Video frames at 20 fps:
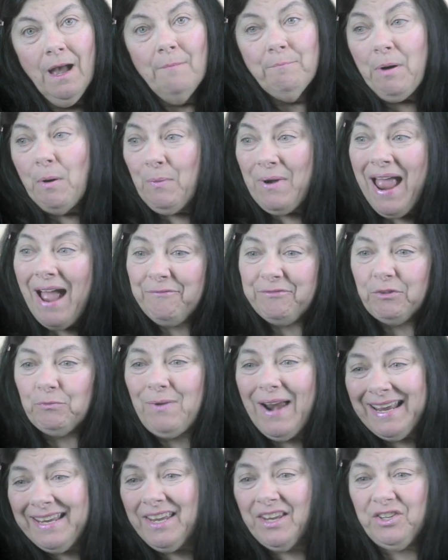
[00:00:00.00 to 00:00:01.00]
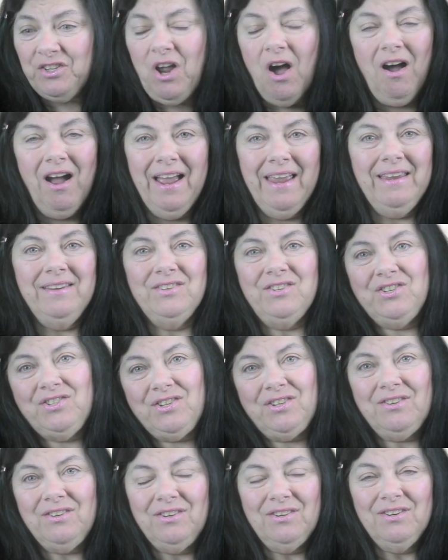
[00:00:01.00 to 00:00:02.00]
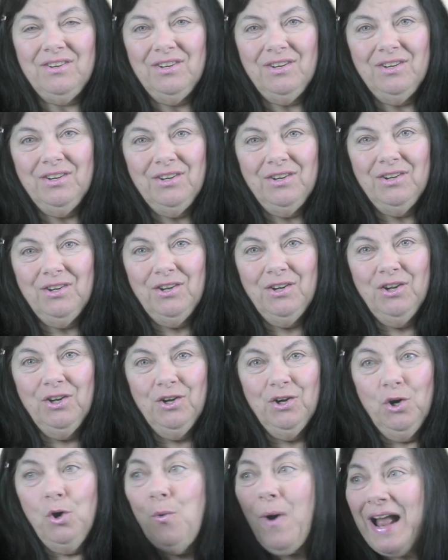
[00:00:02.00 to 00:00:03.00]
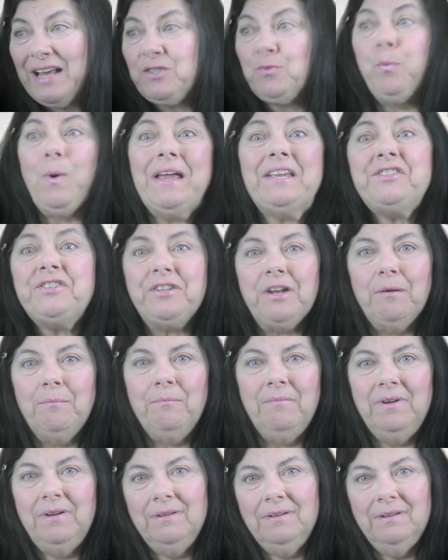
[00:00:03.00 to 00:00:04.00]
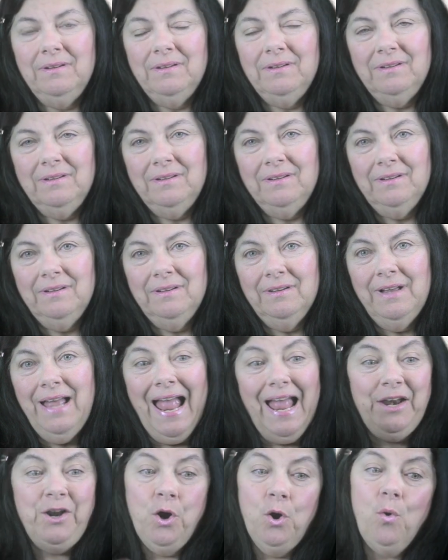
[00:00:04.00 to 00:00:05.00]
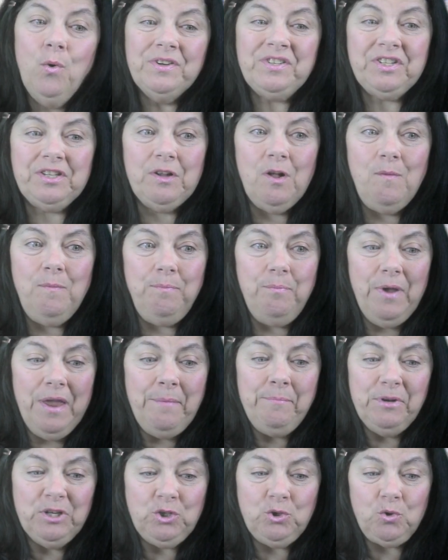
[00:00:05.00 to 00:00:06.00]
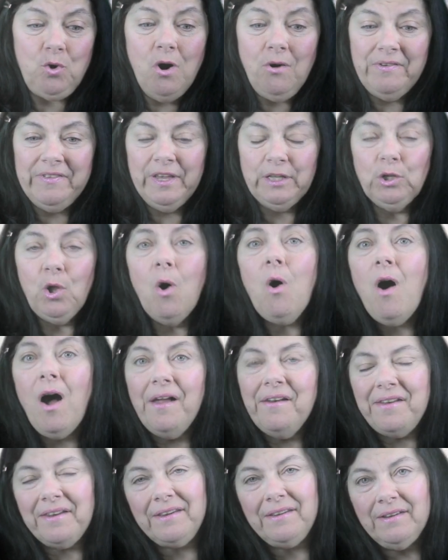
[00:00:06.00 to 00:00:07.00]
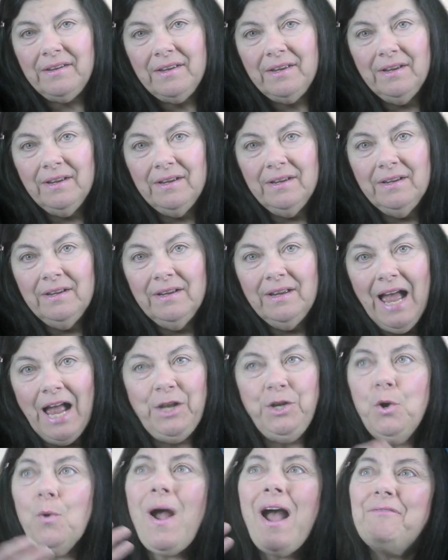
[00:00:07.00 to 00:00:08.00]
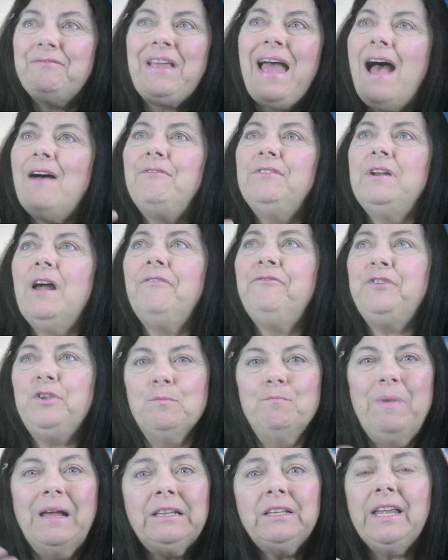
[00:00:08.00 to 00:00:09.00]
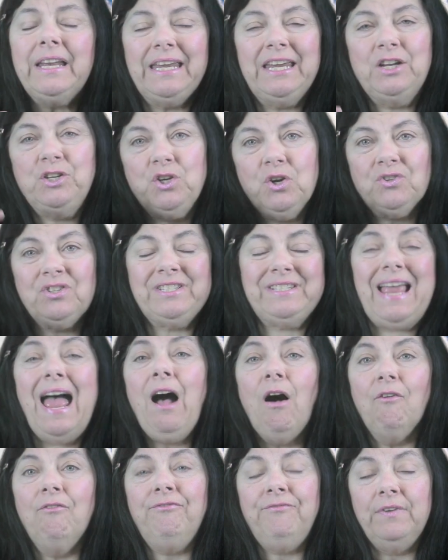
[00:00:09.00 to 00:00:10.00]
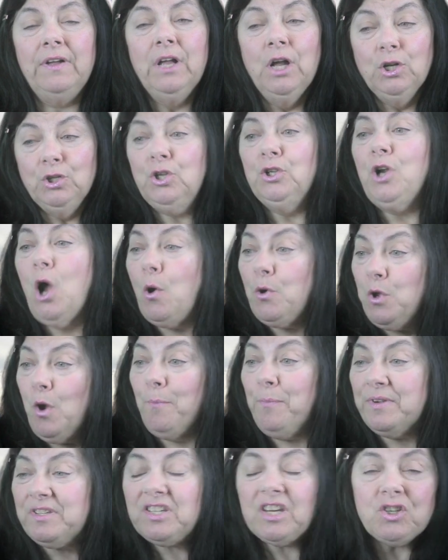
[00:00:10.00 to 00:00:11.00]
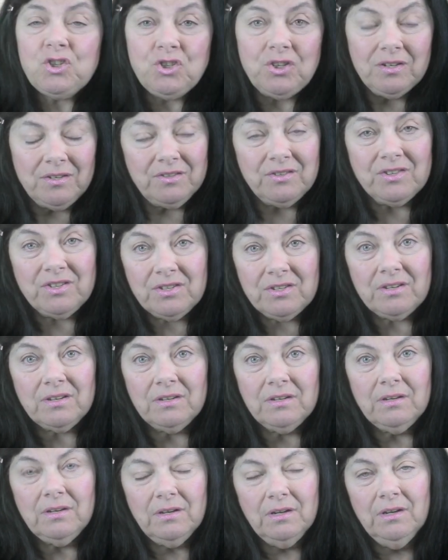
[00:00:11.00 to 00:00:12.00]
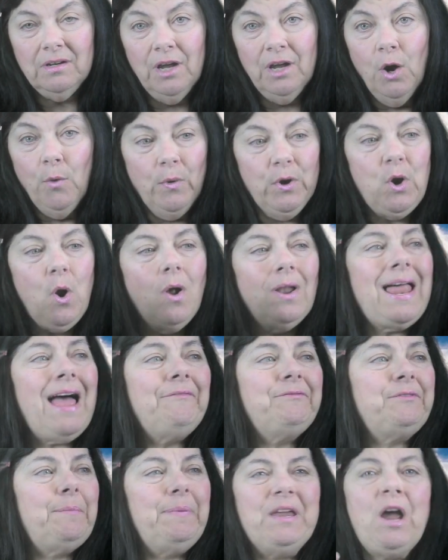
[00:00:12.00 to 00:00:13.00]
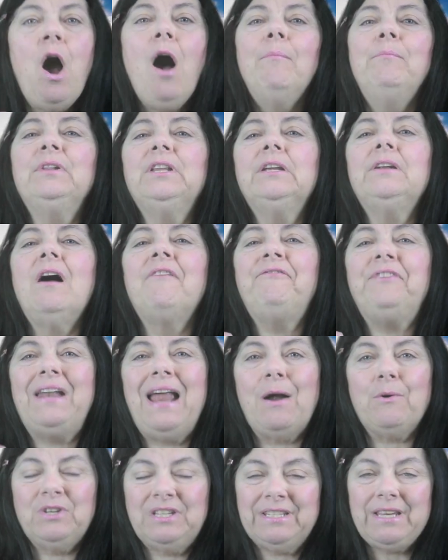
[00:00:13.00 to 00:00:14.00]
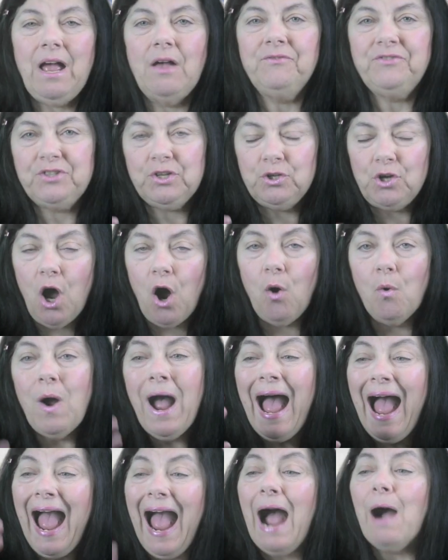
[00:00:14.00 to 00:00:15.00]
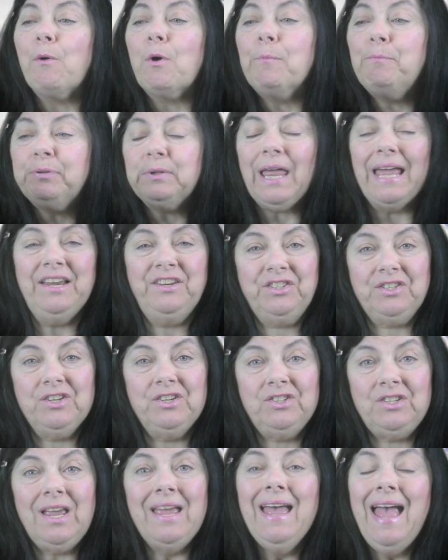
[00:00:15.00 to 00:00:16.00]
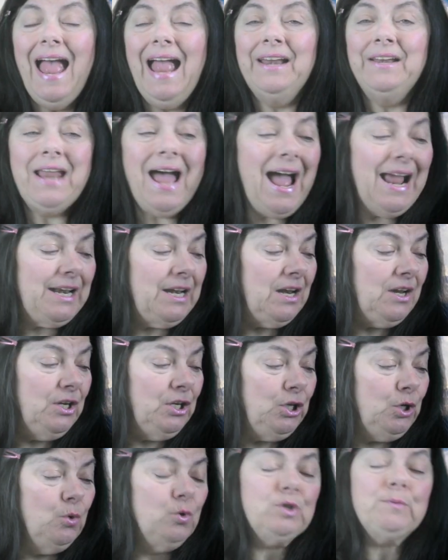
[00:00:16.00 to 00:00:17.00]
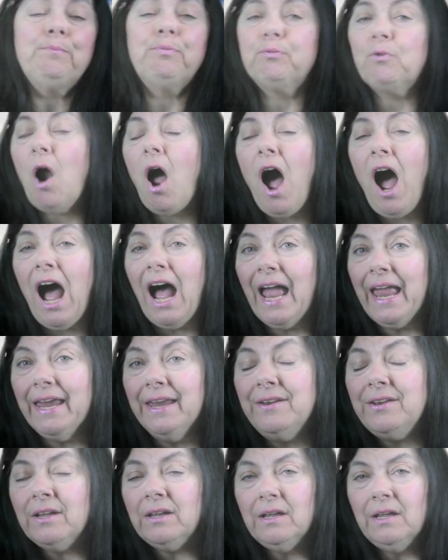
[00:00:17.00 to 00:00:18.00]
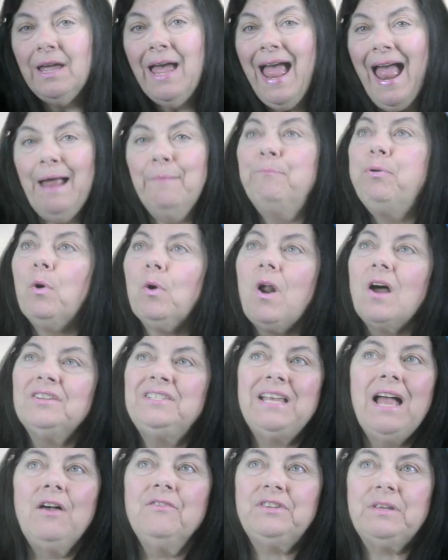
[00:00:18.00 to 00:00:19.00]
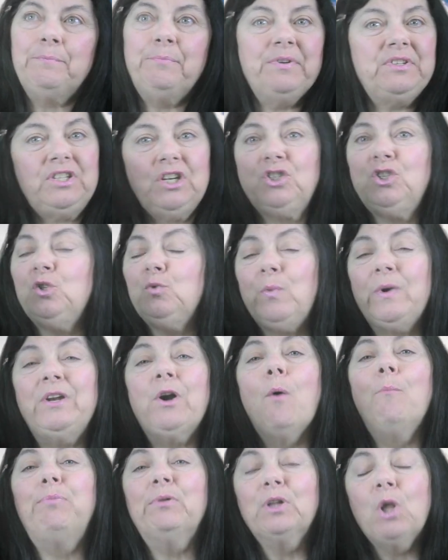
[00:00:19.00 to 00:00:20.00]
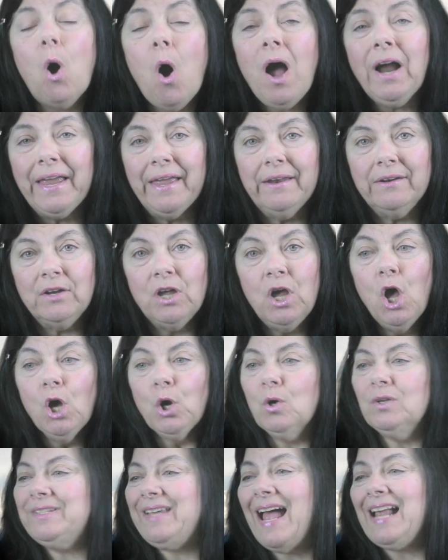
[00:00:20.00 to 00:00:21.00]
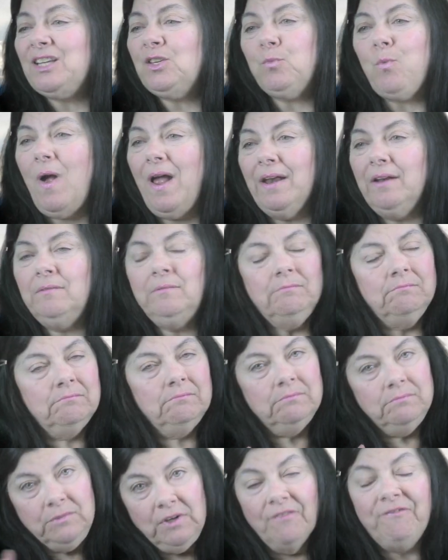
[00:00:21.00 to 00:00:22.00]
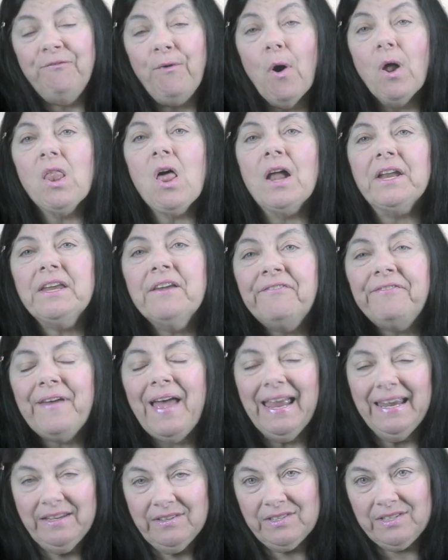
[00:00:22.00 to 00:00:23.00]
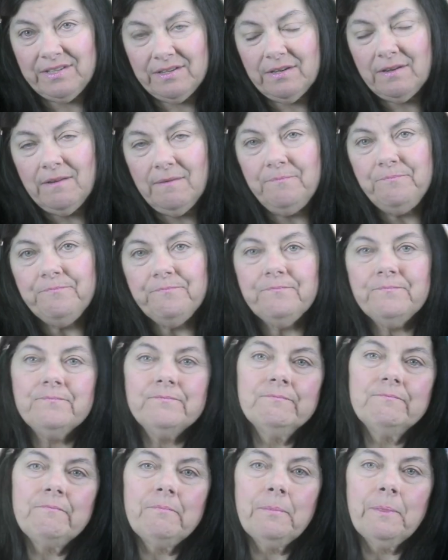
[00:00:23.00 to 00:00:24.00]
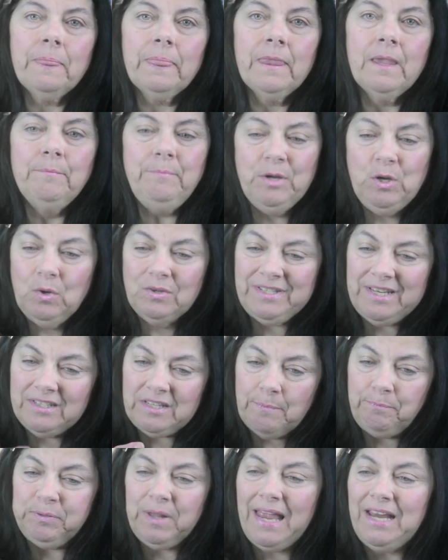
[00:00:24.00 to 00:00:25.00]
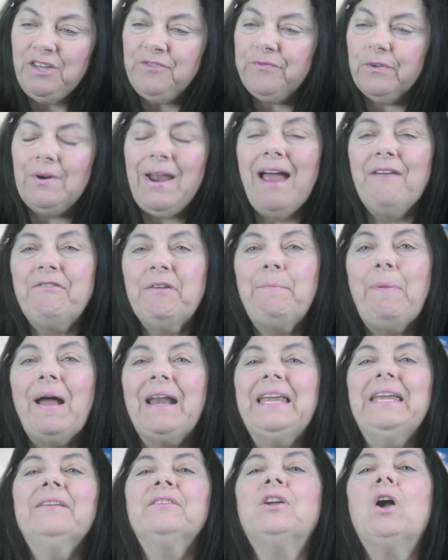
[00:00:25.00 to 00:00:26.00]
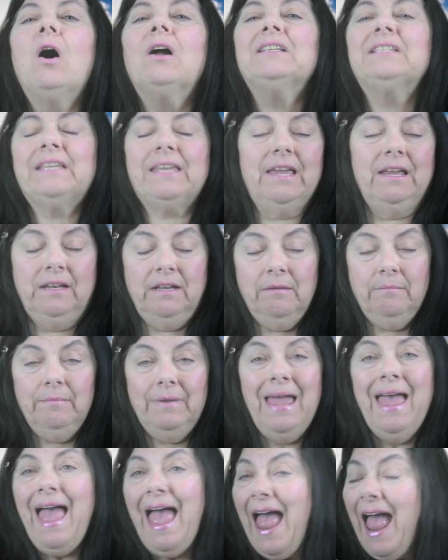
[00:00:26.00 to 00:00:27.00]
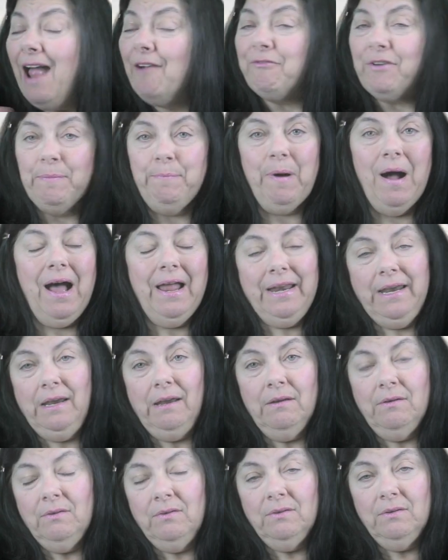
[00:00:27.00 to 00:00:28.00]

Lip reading: But we have to recognize who has wisdom and who is still immature in the Lord. And you have to have enough humility in yourself to know your positions. We all have to be humble enough in ourselves to know our places and not use pride and put ourselves in positions we don't belong in. Because that's when you fall on your face. Because there's a place for everybody in God's kingdom. Everybody.